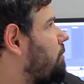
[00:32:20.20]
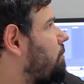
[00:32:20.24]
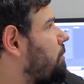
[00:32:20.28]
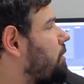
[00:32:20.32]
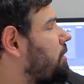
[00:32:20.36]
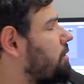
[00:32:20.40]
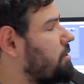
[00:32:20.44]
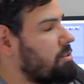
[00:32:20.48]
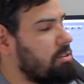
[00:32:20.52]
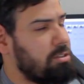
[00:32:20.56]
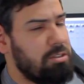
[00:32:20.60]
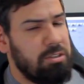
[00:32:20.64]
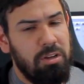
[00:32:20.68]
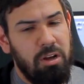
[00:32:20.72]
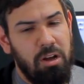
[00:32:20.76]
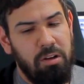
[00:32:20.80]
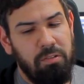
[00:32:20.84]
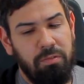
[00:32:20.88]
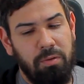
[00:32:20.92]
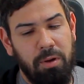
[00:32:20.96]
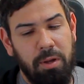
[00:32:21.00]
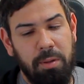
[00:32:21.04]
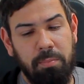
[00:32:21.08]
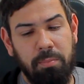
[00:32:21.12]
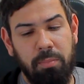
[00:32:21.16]
It's a
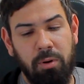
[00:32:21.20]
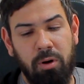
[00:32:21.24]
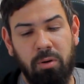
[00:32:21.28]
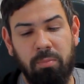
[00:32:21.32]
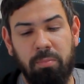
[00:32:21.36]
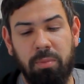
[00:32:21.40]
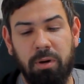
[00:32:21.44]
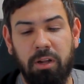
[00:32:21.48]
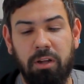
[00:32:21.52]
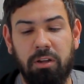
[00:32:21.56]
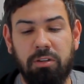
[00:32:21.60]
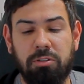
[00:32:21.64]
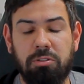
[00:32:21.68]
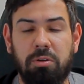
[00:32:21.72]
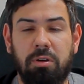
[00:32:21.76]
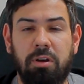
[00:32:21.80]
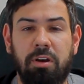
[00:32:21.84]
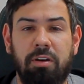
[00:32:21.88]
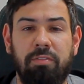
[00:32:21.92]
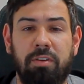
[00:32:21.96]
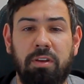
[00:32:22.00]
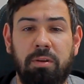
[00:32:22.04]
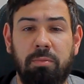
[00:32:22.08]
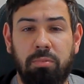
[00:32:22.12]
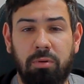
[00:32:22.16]
soft white bulb, but I also
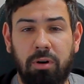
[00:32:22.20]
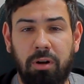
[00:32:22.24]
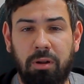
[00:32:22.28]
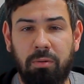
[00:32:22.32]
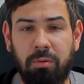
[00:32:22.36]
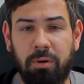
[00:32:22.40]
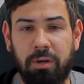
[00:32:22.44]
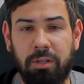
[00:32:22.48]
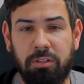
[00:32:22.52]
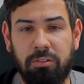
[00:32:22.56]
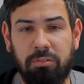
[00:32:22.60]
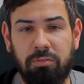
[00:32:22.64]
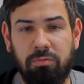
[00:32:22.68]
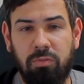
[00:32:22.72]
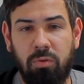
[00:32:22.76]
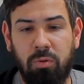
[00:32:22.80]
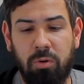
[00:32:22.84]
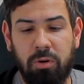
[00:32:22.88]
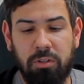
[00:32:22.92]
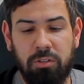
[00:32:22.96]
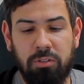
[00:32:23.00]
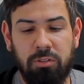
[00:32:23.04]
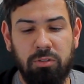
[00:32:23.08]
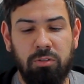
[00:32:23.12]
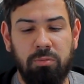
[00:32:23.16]
have a bright white
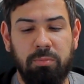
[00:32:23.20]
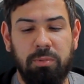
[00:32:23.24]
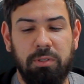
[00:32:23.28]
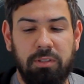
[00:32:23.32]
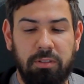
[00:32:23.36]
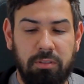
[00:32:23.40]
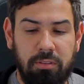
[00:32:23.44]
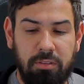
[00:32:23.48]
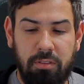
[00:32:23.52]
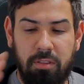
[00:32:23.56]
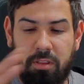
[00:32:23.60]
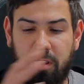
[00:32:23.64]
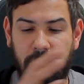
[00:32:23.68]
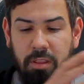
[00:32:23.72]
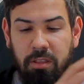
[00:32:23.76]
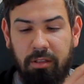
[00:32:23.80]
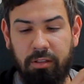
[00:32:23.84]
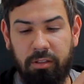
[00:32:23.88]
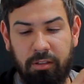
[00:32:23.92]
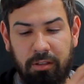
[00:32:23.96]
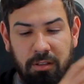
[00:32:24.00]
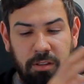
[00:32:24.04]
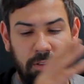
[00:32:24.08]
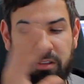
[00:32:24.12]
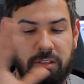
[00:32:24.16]
for it too, but
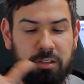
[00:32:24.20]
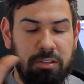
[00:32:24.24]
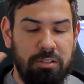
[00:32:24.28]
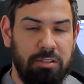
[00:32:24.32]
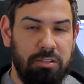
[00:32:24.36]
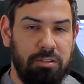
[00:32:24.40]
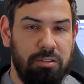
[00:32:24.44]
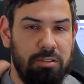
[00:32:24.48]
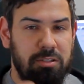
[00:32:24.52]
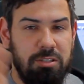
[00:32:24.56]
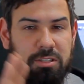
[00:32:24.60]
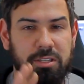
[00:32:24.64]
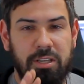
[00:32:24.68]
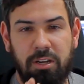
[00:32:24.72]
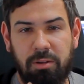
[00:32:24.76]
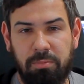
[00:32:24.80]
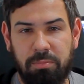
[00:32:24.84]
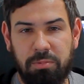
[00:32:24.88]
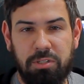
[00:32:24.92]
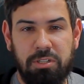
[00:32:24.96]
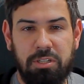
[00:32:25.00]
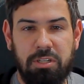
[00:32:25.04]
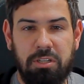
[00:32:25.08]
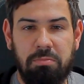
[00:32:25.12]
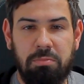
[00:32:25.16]
this
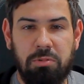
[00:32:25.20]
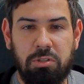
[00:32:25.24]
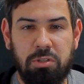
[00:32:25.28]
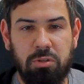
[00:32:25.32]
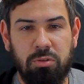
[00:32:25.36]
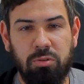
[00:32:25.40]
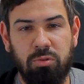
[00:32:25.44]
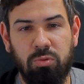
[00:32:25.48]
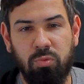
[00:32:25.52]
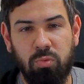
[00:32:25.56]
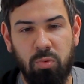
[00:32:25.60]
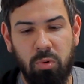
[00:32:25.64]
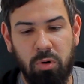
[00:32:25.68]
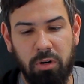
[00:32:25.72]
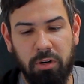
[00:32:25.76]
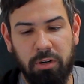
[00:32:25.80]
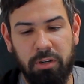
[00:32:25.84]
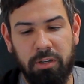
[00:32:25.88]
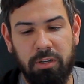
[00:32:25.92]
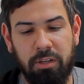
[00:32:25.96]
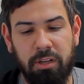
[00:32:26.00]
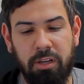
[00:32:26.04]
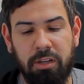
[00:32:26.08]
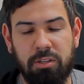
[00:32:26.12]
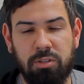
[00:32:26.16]
setup seems to
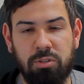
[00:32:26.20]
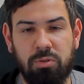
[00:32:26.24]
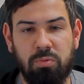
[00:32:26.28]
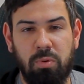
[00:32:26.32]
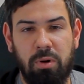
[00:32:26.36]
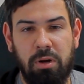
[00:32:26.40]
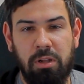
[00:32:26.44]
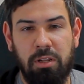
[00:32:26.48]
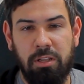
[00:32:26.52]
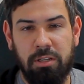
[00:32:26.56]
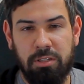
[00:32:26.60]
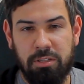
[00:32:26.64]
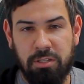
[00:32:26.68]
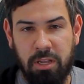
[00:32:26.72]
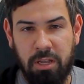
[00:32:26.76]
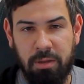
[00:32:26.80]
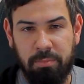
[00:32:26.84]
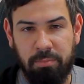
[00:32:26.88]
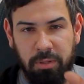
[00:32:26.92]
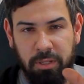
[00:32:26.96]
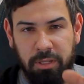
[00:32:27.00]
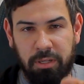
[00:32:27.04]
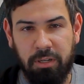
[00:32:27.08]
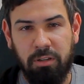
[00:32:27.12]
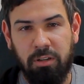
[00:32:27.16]
work, as well as I
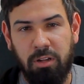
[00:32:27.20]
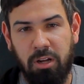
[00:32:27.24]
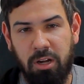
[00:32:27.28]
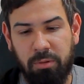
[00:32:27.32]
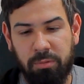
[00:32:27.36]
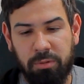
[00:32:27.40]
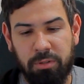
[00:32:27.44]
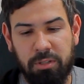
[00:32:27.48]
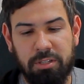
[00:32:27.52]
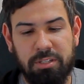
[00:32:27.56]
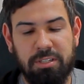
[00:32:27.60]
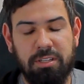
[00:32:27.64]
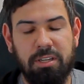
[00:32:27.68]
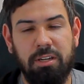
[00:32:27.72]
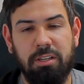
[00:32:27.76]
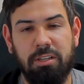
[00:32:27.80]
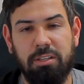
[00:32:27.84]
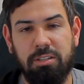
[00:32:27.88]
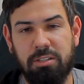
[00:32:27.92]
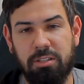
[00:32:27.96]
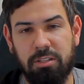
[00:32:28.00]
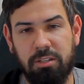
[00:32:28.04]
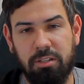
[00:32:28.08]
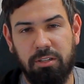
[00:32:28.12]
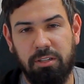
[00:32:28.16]
played a lot with the
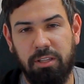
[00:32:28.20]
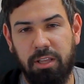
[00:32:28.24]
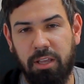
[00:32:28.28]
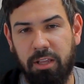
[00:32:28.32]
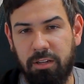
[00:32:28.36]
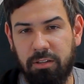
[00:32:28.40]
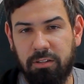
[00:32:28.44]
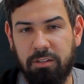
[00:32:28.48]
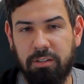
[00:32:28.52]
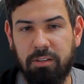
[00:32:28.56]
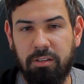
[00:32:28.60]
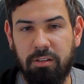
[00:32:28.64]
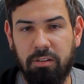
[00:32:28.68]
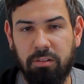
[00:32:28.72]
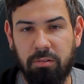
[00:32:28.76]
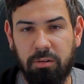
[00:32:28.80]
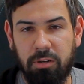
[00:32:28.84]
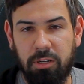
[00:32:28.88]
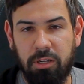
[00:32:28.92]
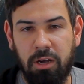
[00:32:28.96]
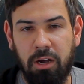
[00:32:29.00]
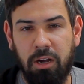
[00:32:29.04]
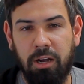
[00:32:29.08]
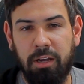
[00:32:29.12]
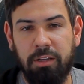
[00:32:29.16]
settings in the Canon
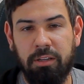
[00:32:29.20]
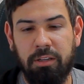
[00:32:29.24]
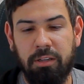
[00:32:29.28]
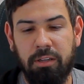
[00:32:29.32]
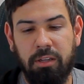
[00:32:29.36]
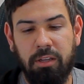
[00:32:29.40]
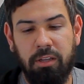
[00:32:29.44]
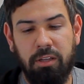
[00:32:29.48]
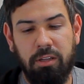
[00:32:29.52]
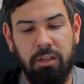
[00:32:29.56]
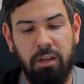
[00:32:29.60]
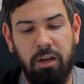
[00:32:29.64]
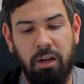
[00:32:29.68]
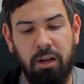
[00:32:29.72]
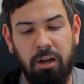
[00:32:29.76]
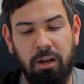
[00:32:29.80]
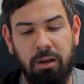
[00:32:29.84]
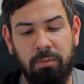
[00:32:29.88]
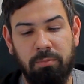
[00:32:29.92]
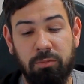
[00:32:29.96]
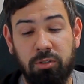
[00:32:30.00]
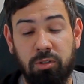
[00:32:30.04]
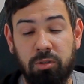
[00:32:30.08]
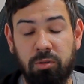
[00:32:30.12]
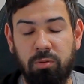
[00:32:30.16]
T3i
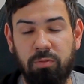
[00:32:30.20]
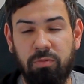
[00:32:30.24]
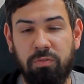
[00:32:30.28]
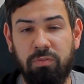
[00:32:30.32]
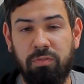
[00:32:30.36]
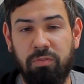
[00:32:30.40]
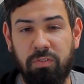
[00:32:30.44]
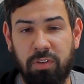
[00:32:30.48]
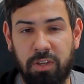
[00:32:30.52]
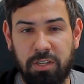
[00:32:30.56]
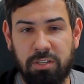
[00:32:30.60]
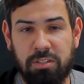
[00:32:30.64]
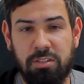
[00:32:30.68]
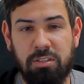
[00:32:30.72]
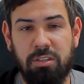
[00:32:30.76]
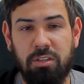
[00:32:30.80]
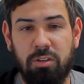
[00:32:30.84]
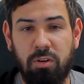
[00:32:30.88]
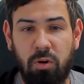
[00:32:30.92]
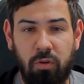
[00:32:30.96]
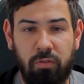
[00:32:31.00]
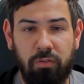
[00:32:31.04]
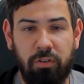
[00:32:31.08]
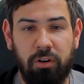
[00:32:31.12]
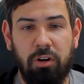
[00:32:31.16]
to fix the
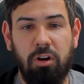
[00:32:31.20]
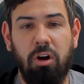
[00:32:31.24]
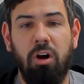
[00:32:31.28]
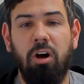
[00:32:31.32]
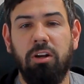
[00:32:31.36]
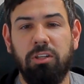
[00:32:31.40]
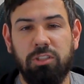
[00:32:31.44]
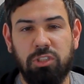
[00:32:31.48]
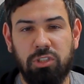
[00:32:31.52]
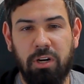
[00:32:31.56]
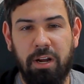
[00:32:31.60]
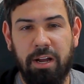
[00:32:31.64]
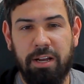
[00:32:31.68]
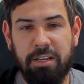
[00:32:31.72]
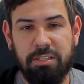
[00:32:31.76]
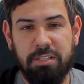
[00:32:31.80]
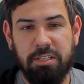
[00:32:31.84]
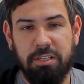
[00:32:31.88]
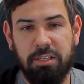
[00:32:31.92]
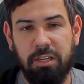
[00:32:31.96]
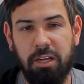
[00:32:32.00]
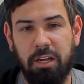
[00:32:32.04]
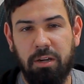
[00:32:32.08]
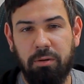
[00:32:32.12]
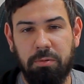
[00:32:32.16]
over
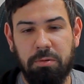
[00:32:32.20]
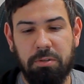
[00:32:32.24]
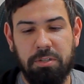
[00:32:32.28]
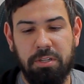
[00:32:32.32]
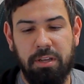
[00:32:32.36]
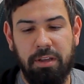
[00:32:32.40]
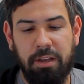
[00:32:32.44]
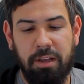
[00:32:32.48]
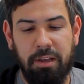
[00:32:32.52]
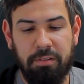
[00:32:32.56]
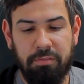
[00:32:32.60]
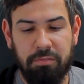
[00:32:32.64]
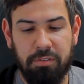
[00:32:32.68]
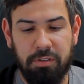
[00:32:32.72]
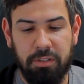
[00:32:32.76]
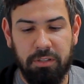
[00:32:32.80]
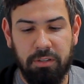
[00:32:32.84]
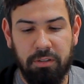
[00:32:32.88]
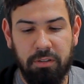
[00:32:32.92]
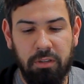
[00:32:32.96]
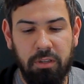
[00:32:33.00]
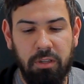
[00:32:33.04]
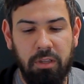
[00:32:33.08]
contrasting I was having.